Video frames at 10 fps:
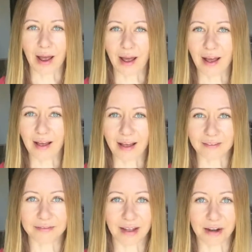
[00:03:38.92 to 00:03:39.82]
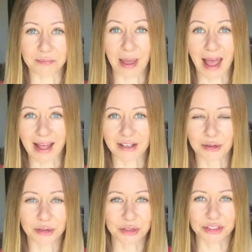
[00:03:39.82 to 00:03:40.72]
are bad
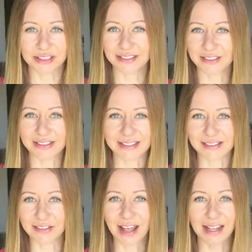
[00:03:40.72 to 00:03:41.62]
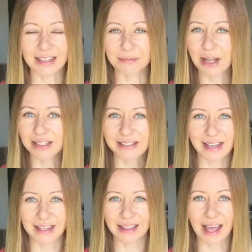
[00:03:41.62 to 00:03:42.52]
or good or this or that. I'm not
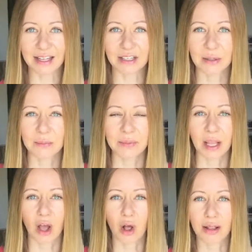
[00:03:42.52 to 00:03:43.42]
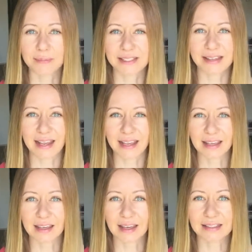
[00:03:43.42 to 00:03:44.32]
saying that. All I'm
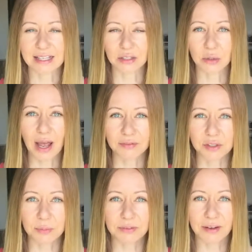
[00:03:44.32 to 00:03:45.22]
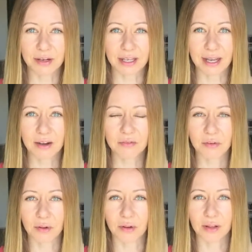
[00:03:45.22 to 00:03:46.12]
saying is that you have to be very
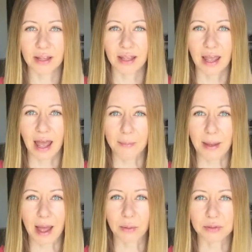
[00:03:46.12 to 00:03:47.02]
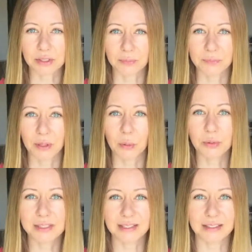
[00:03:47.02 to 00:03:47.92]
careful about
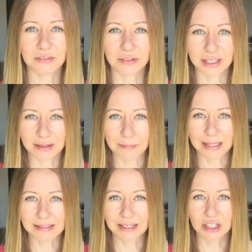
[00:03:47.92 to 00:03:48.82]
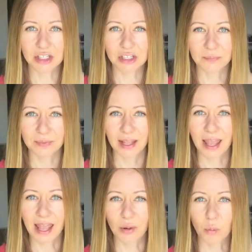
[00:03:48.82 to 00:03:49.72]
who's delivering the message
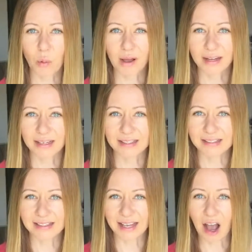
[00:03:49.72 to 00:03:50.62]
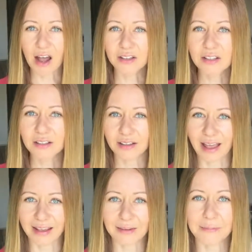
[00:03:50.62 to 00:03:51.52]
and what is the
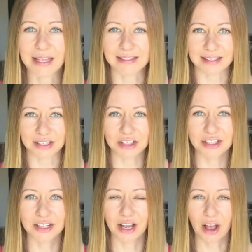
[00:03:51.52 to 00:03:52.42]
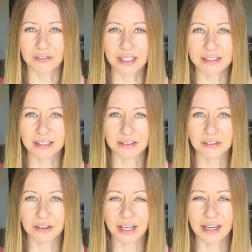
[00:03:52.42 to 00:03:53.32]
underlying message of the
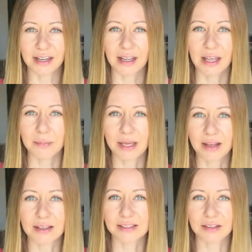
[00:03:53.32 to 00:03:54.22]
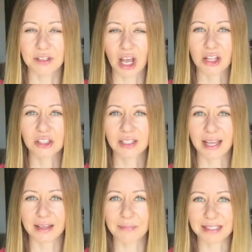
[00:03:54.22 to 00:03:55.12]
delivery. Because if the
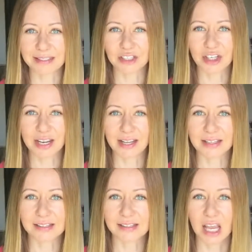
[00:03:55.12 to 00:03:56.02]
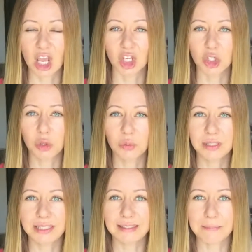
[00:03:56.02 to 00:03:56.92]
underlying message is, you
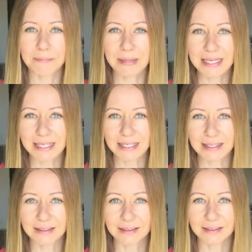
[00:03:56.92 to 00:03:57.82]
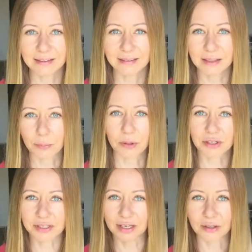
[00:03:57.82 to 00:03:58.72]
need me, the
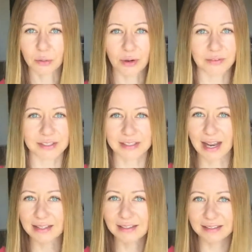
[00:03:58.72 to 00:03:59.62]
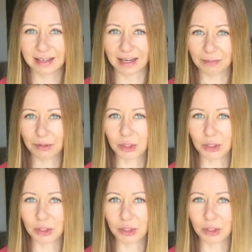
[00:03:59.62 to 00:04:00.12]
person, whoever stands in